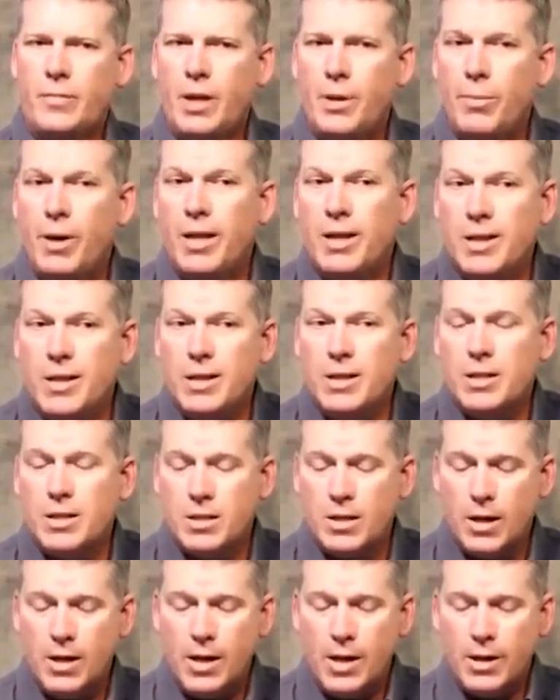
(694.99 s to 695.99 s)
But
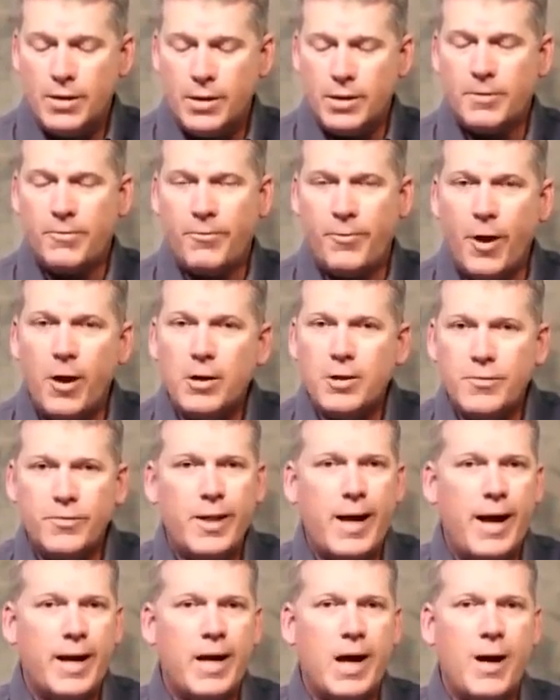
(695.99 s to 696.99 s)
this false
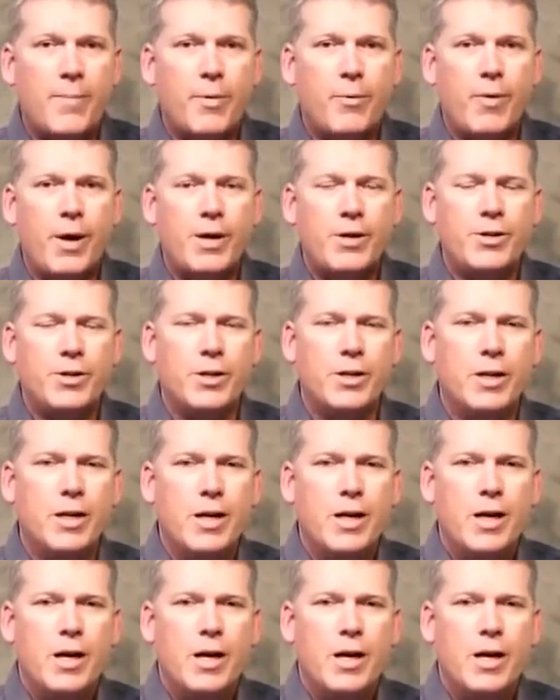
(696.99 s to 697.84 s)
flag operation